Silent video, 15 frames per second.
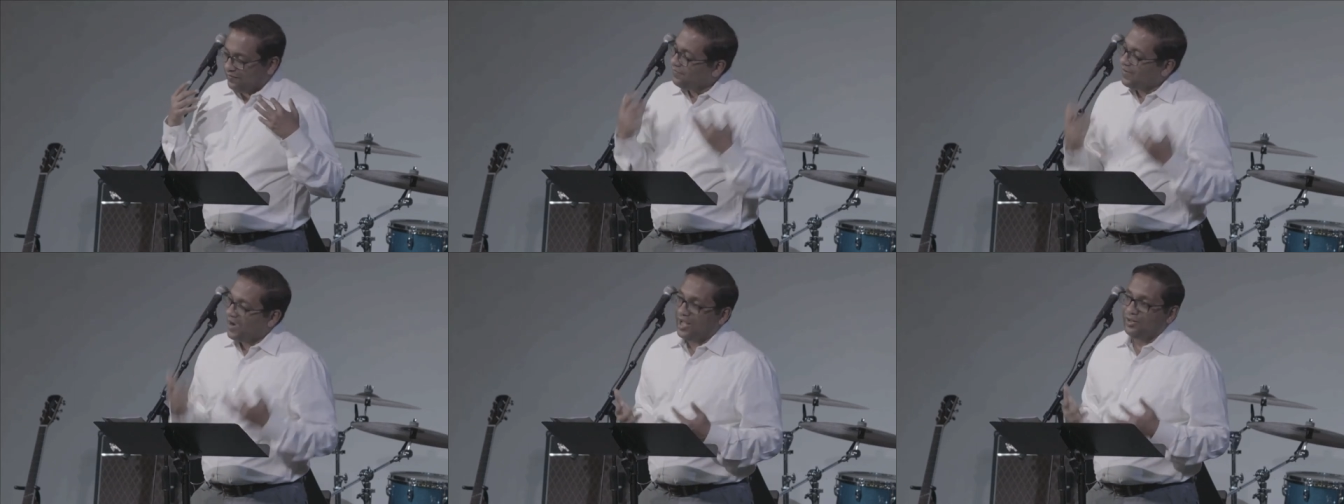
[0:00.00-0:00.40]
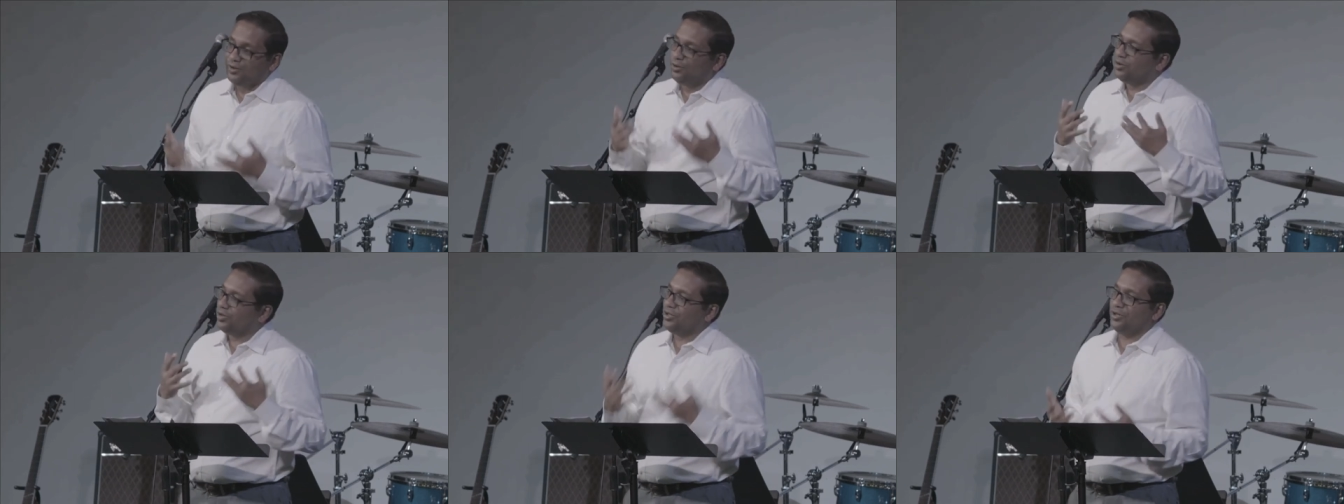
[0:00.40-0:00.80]

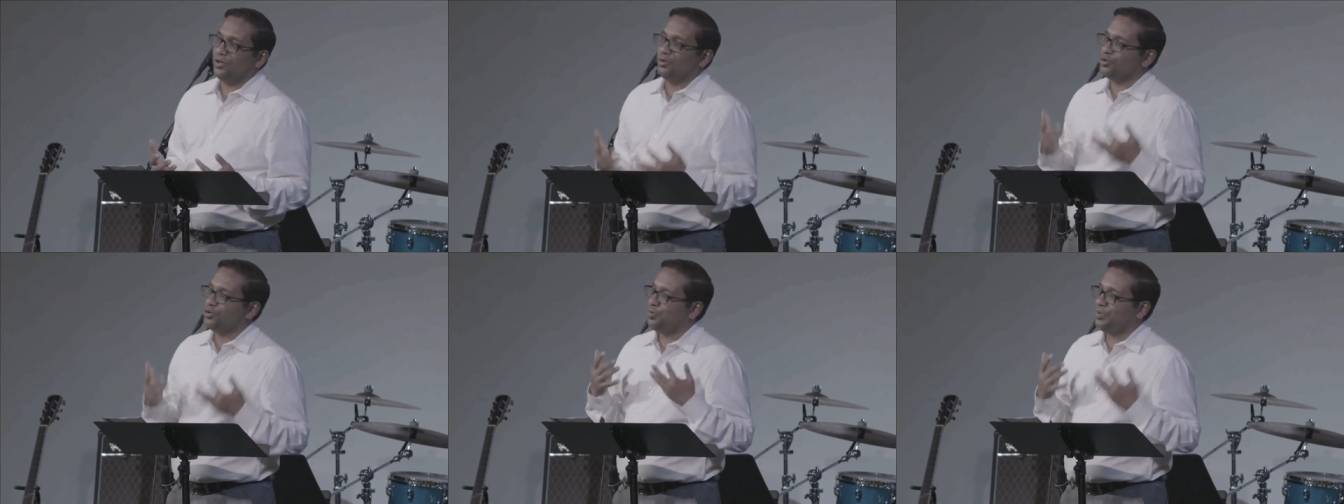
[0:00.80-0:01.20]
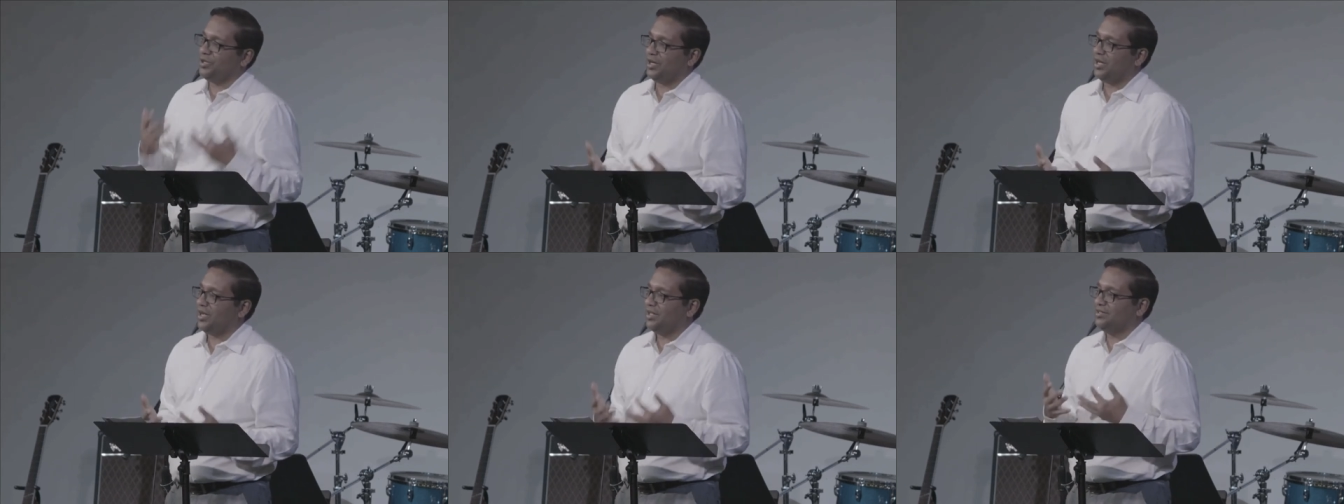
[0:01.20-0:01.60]
follow close
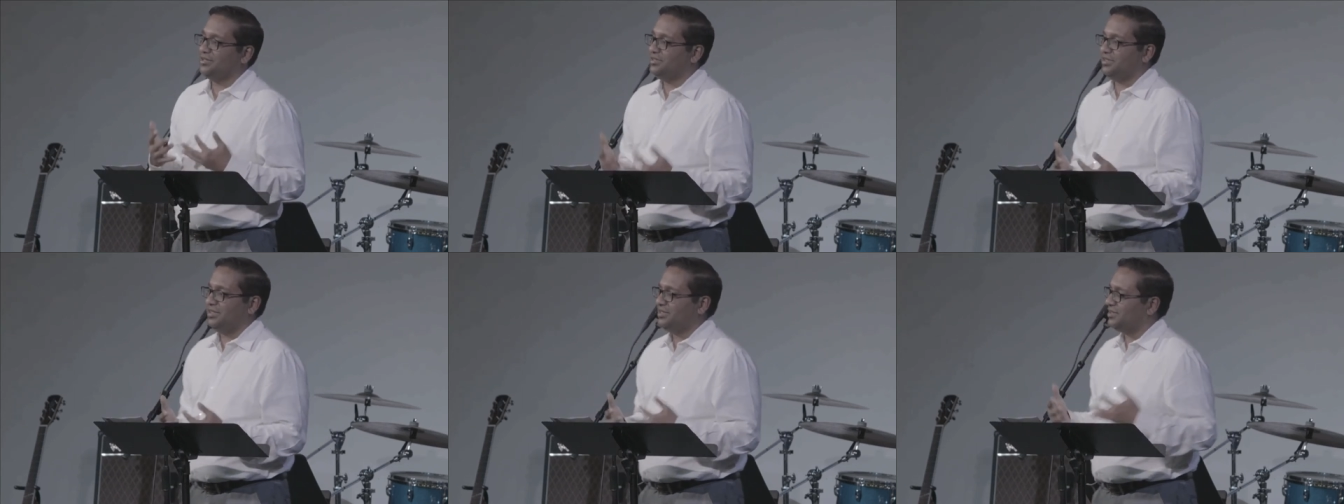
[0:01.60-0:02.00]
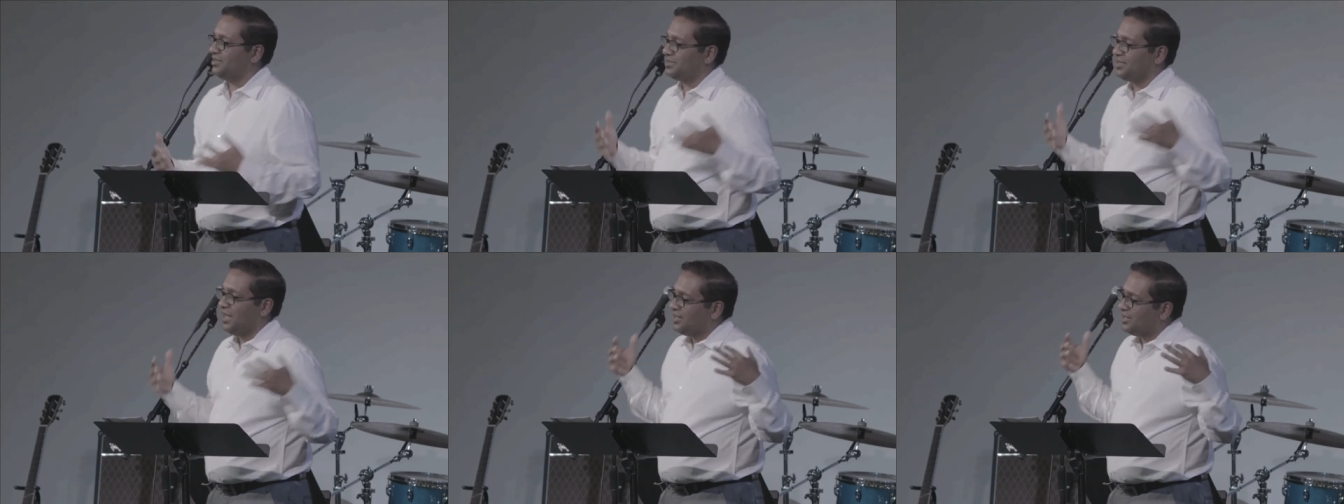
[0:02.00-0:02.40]
behind Jesus,